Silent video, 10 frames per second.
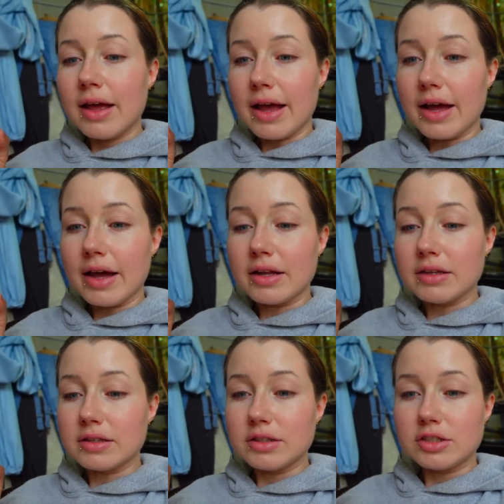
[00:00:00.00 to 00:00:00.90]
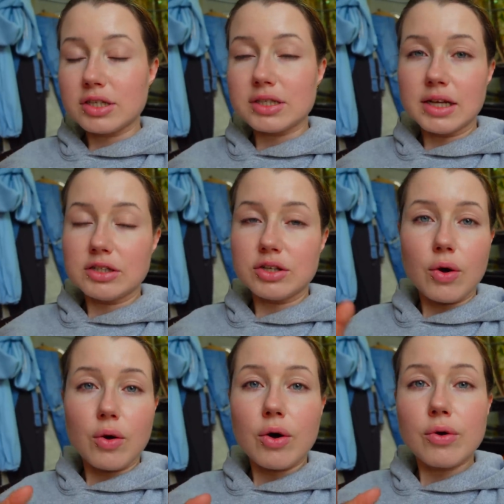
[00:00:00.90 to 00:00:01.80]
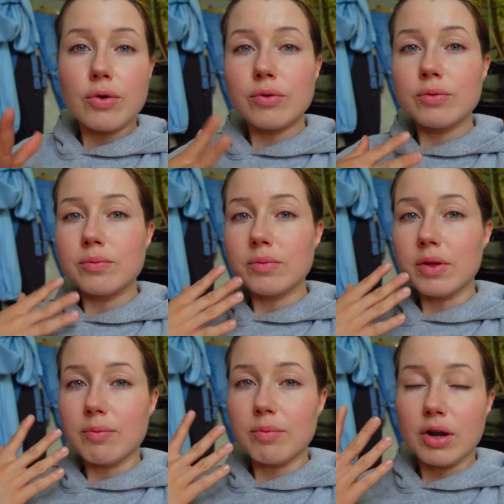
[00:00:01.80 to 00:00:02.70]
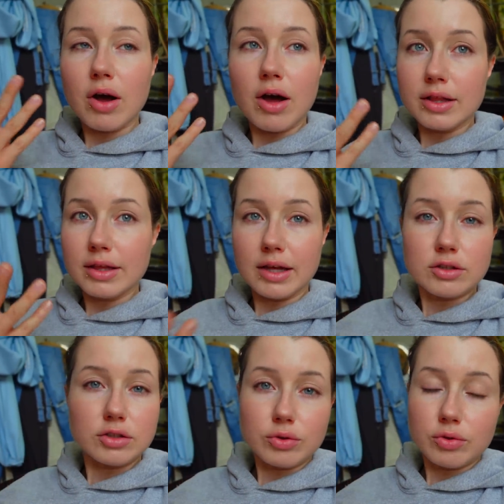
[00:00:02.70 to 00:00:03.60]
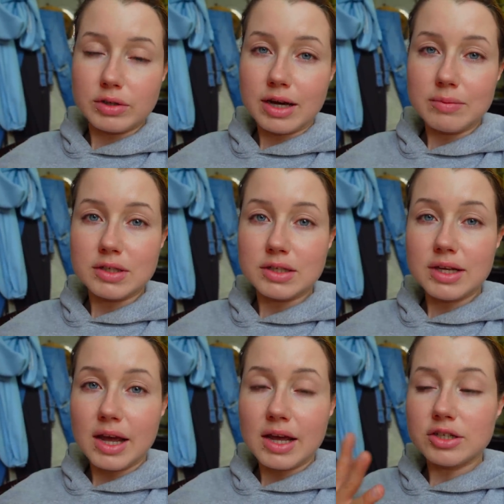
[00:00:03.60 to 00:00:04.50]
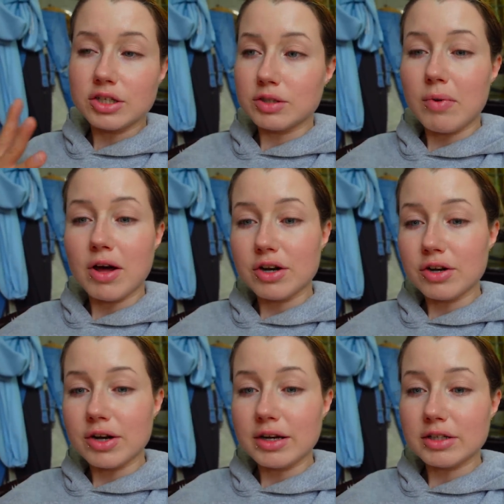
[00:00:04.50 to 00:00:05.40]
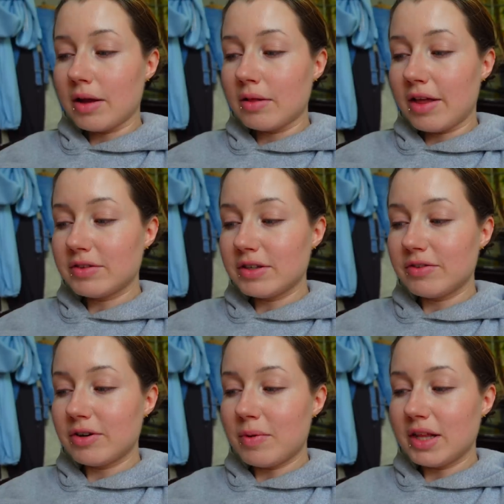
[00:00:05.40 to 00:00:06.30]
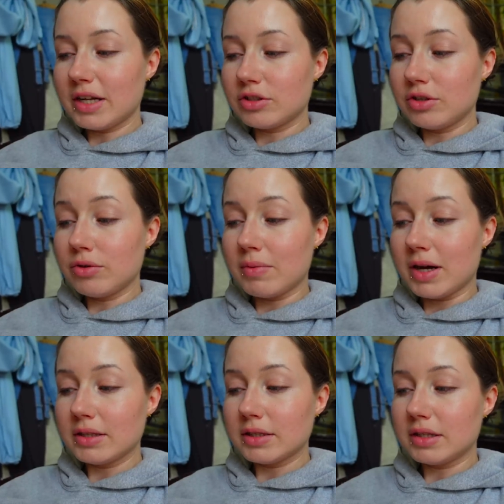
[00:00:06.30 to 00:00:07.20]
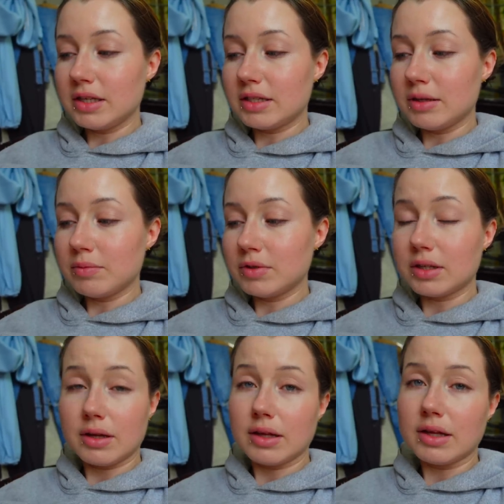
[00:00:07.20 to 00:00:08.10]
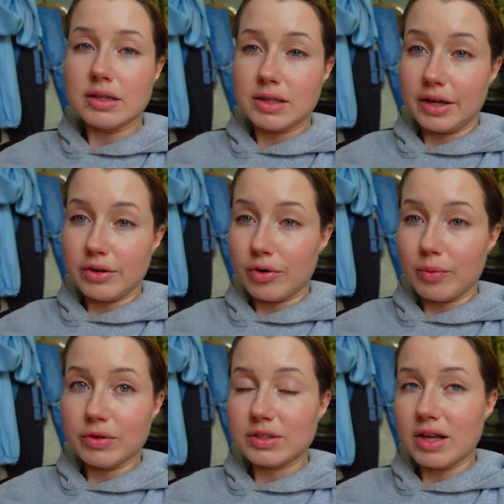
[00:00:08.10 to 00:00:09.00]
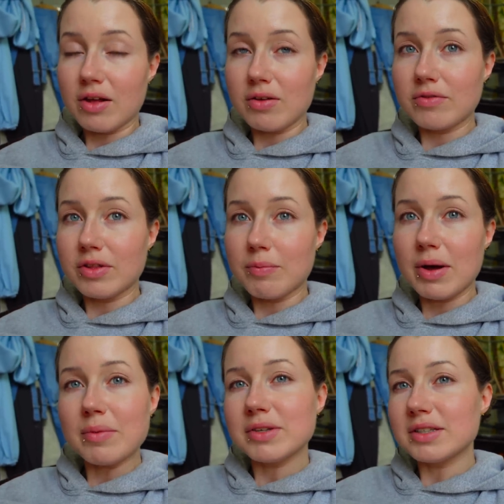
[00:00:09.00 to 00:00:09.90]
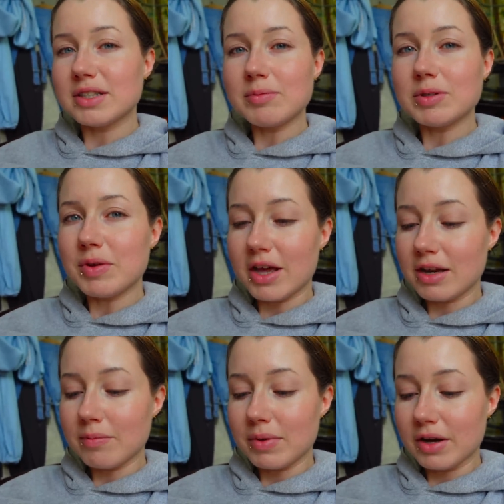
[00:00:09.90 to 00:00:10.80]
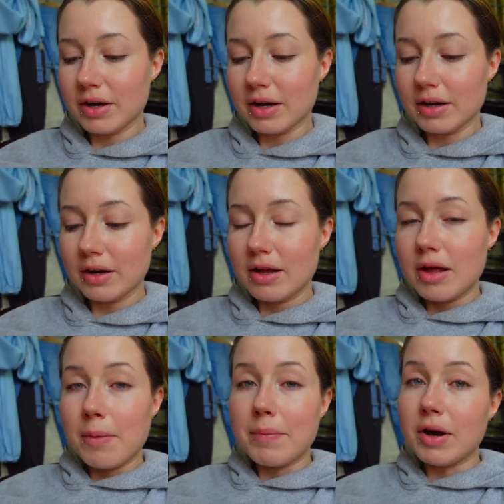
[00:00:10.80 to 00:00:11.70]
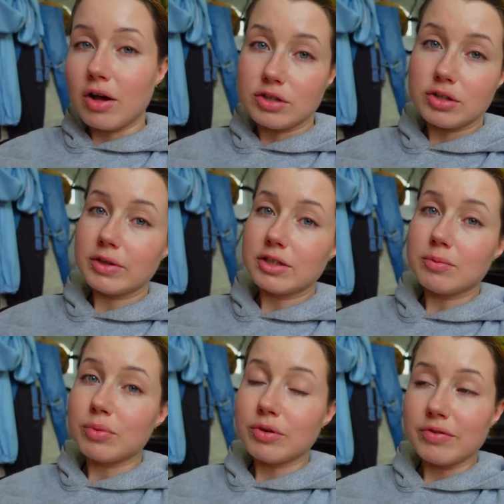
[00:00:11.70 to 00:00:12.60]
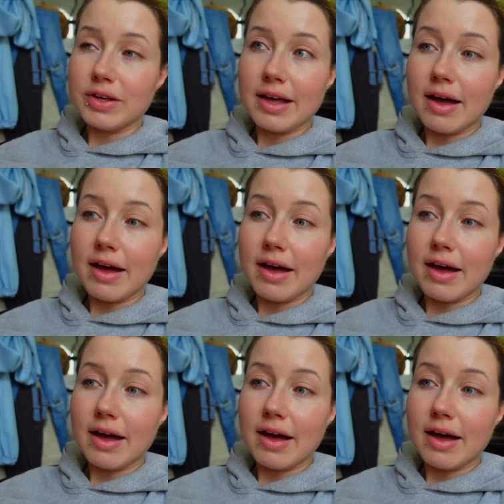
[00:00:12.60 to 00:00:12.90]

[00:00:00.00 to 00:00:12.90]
and just said to go home, like put it on like two, three times a day, just monitor it. I left it for about like two months. He seemed his like normal self. The bump didn't seem to be getting bigger, but it also wasn't improving